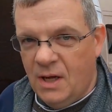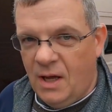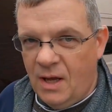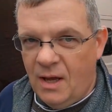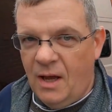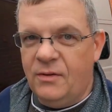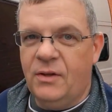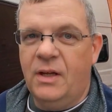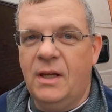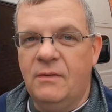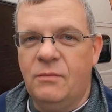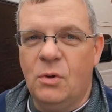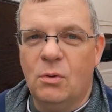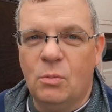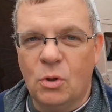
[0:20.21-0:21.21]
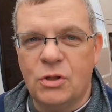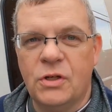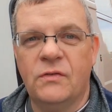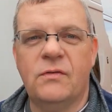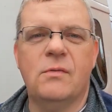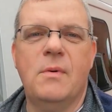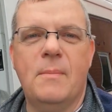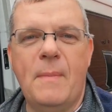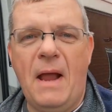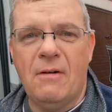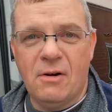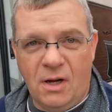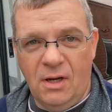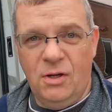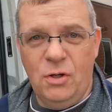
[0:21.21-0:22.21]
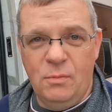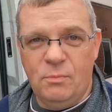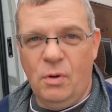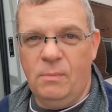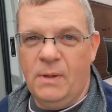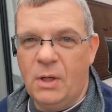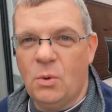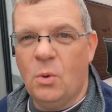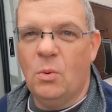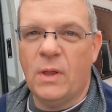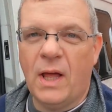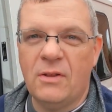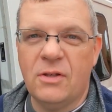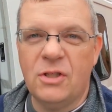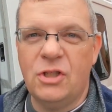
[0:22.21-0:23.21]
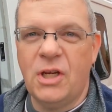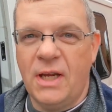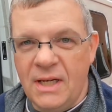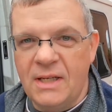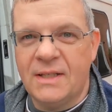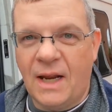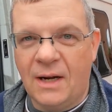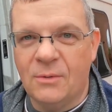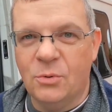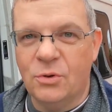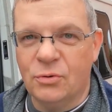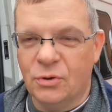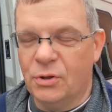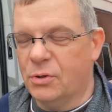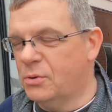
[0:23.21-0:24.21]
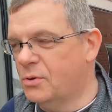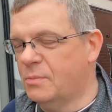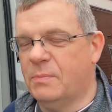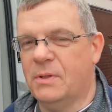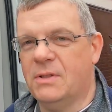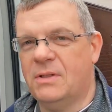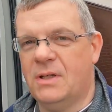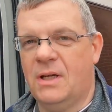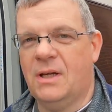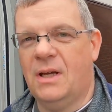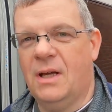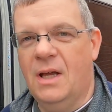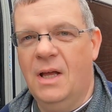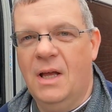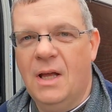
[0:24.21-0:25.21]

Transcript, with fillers: Uh, I think if you're watching from America, you probably call that the shakedown cruise, but uh,